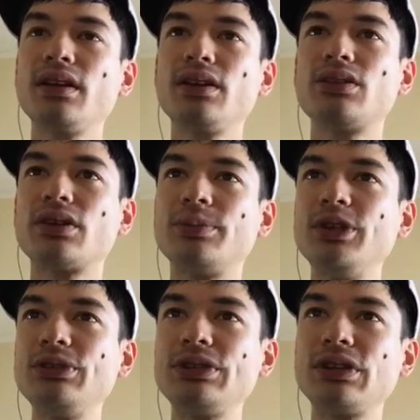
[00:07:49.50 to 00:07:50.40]
So I'm
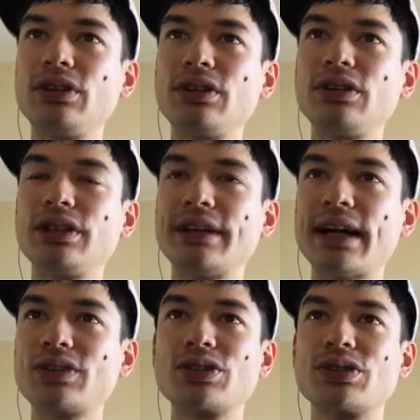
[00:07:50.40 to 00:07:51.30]
using all uh,
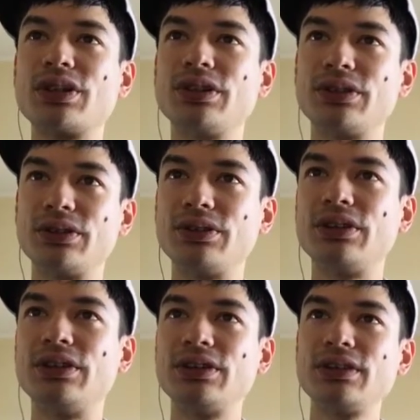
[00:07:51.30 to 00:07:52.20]
Hatcher characters
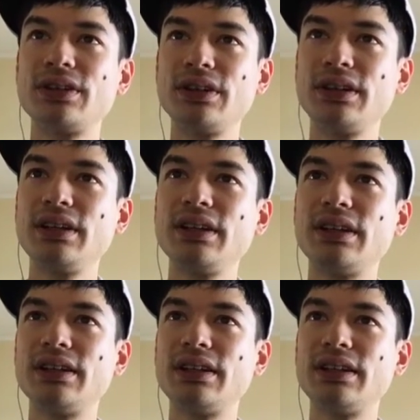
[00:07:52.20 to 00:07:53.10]
here,
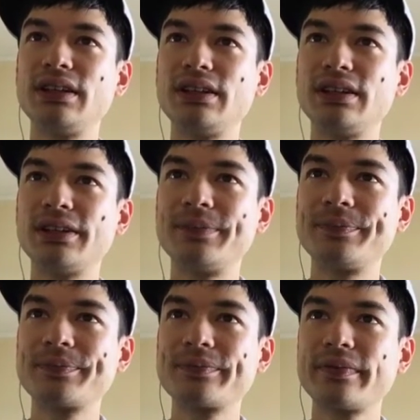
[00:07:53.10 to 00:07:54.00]
and then
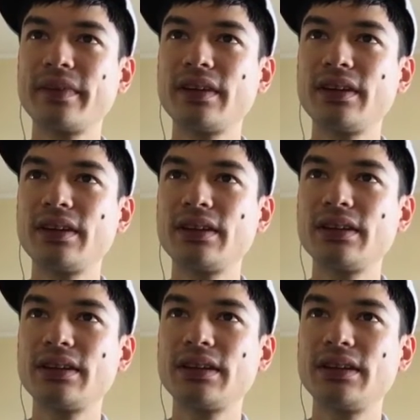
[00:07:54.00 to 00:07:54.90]
um,
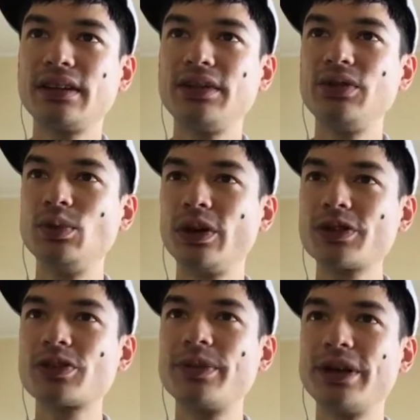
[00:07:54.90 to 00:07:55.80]
if you
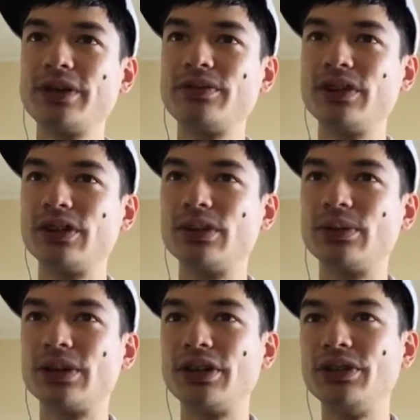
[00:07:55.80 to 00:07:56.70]
watched my other video
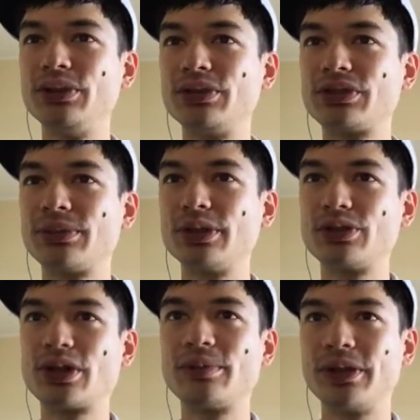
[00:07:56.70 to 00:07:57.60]
where I use some uh,
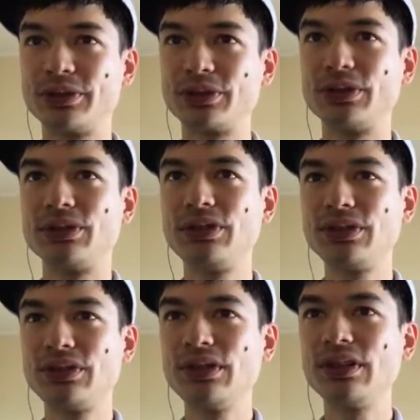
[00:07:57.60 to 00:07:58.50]
drop monsters, you
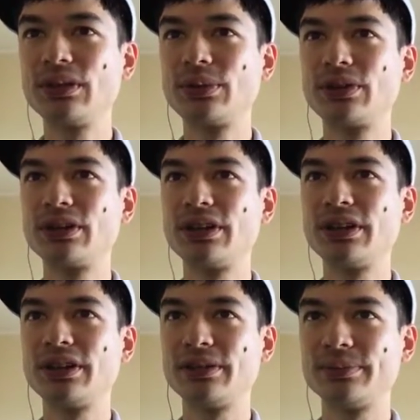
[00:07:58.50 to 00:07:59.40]
can see that we're,
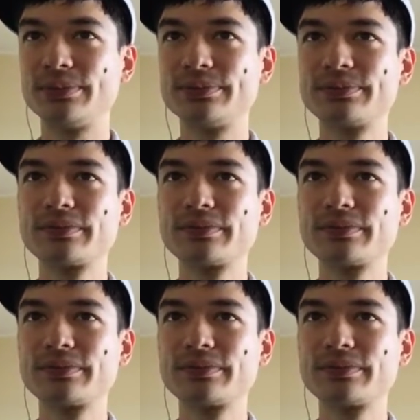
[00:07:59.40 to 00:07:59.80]
um,